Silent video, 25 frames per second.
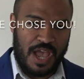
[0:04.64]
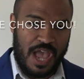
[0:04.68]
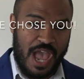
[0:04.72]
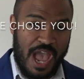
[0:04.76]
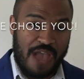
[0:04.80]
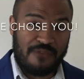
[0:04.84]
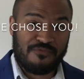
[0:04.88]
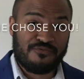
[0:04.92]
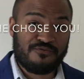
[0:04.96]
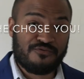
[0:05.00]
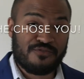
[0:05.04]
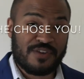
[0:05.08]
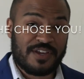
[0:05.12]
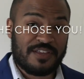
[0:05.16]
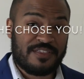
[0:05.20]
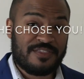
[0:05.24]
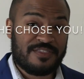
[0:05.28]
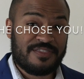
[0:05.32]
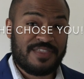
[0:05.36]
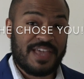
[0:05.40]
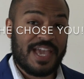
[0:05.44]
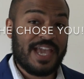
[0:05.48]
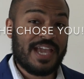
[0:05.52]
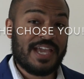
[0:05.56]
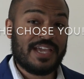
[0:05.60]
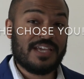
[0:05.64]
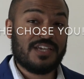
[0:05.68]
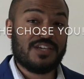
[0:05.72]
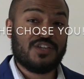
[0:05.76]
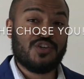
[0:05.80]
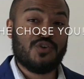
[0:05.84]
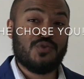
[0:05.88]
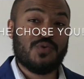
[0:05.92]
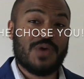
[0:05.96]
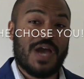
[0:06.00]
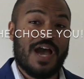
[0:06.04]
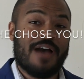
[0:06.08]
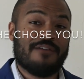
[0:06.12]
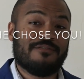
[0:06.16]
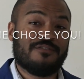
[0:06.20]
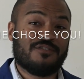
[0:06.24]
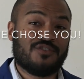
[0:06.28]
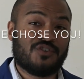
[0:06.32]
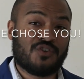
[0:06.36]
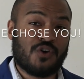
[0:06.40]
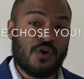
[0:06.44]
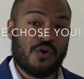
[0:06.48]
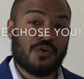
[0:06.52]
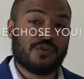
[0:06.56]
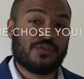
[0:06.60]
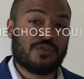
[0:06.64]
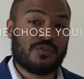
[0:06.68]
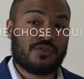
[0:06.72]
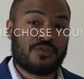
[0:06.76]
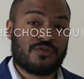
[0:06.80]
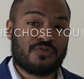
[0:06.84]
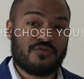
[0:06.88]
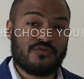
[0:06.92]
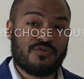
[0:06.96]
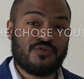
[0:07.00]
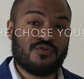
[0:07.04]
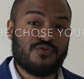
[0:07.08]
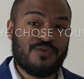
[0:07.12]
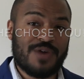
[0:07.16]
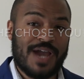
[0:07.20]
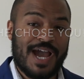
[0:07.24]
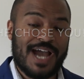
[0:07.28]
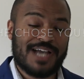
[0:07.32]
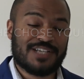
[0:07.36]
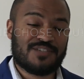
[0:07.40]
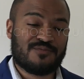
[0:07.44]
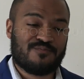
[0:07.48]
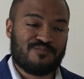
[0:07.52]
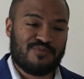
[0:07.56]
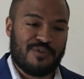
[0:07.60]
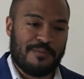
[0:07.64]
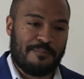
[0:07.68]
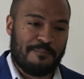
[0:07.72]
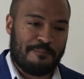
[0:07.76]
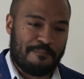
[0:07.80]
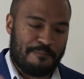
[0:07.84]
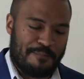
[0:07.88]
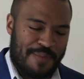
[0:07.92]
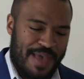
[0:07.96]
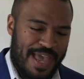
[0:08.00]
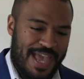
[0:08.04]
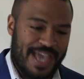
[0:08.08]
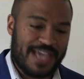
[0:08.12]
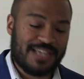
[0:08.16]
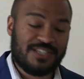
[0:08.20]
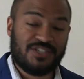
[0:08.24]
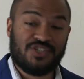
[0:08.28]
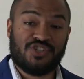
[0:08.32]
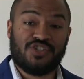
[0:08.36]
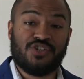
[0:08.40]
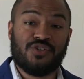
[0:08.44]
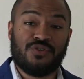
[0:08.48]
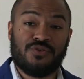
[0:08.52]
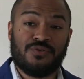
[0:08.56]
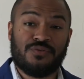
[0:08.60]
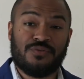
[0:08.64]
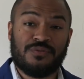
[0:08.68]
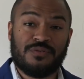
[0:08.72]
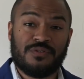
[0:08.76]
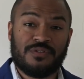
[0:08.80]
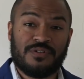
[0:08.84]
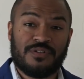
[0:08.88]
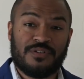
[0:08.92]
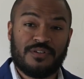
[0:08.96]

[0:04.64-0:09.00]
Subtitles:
everything you have gone through has prepared you